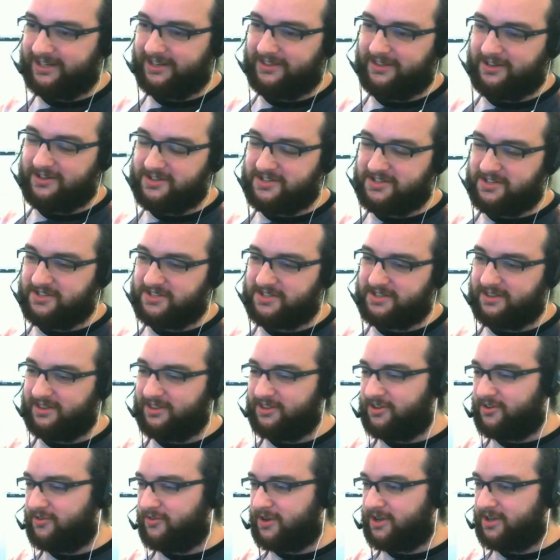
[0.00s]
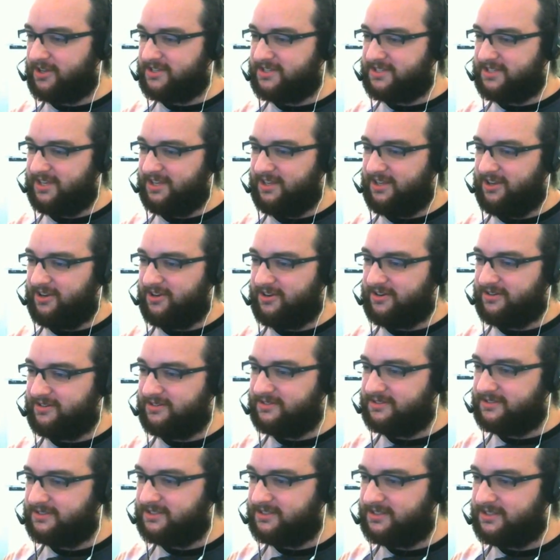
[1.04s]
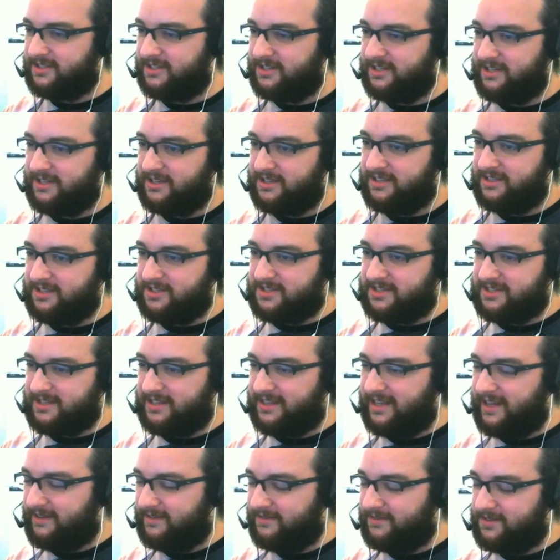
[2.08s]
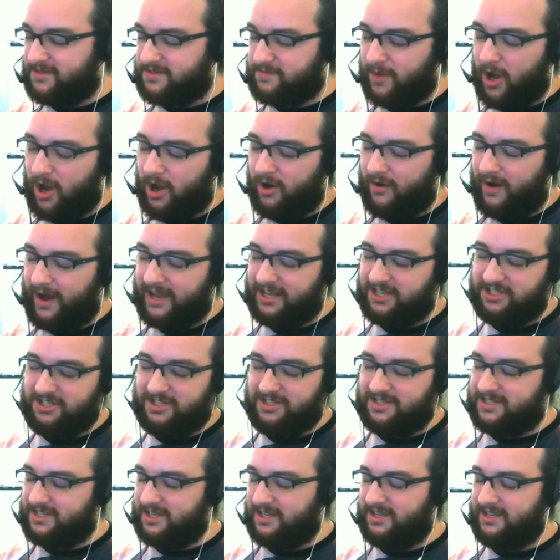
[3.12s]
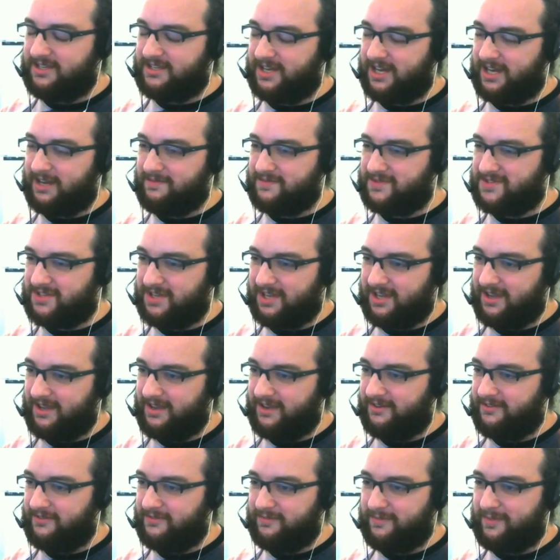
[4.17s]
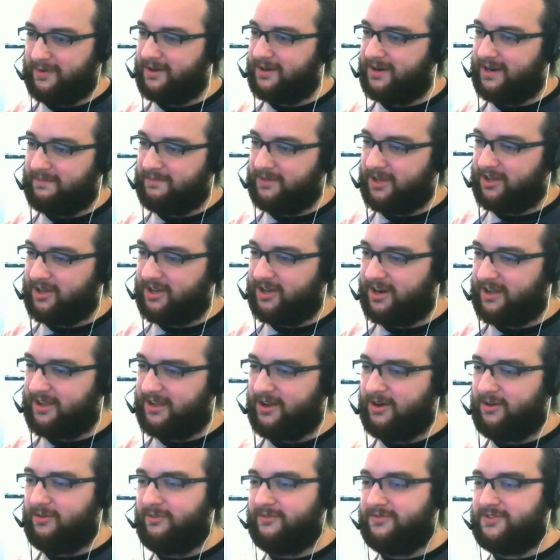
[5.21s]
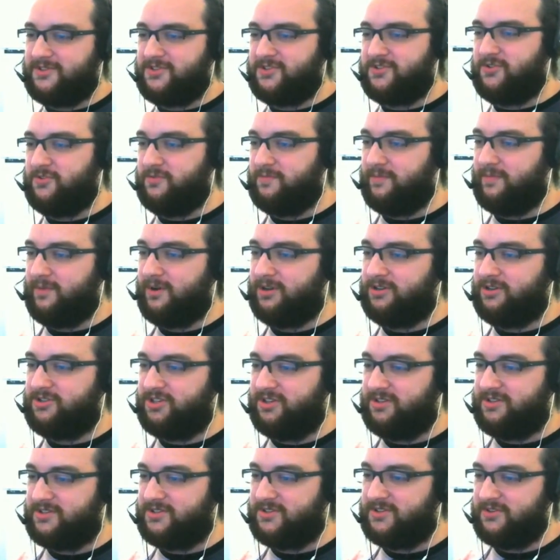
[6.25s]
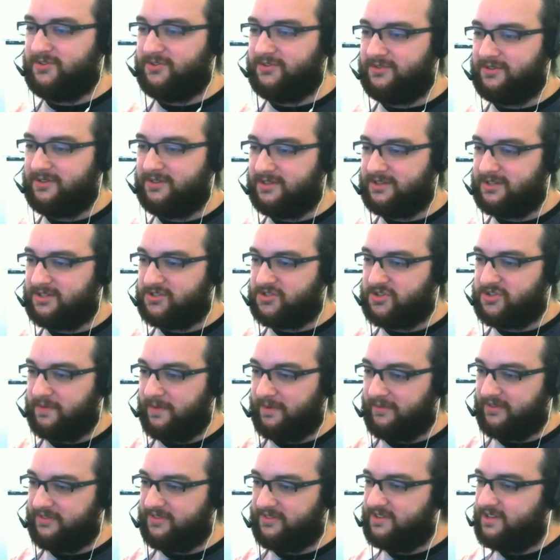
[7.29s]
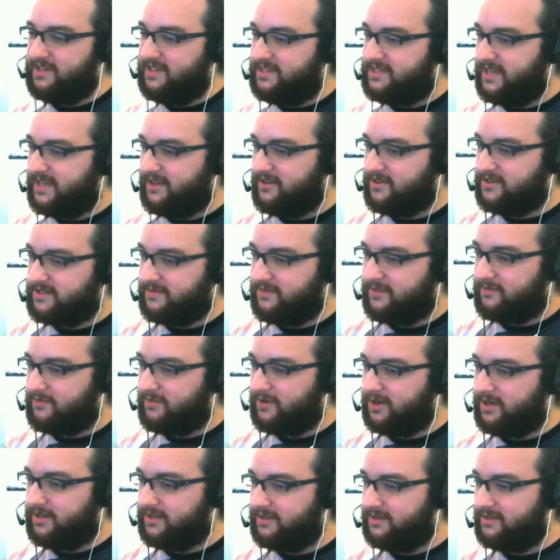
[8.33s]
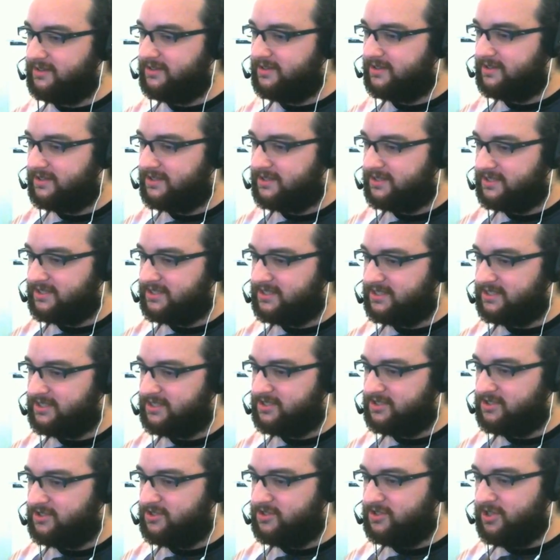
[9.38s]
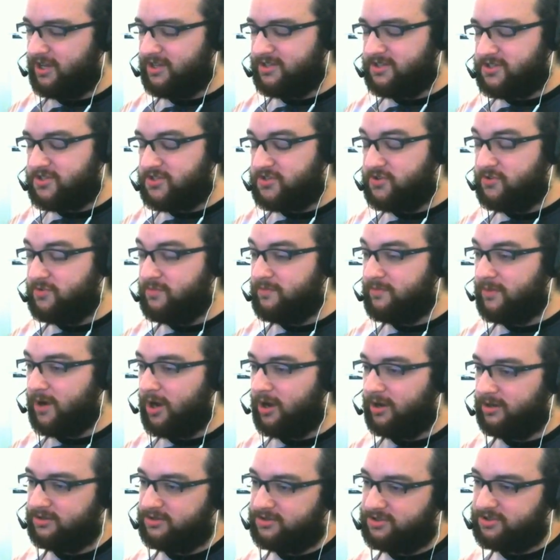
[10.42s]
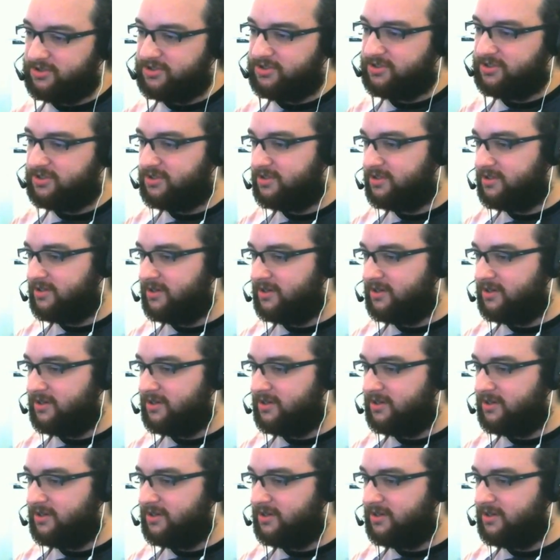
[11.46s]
there's this little cutscene here. This is a small IGT time save, but I'm not gonna go too much into some of the details of the run. Not too much,